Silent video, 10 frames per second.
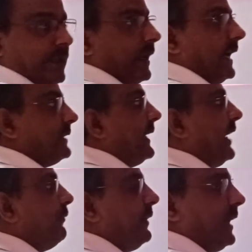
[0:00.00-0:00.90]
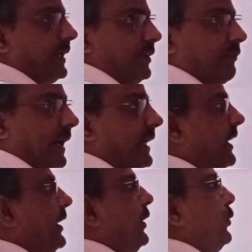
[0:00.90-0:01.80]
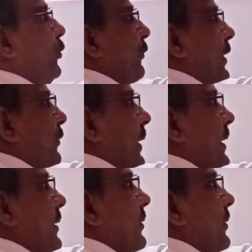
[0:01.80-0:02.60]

and that we are divided into V1,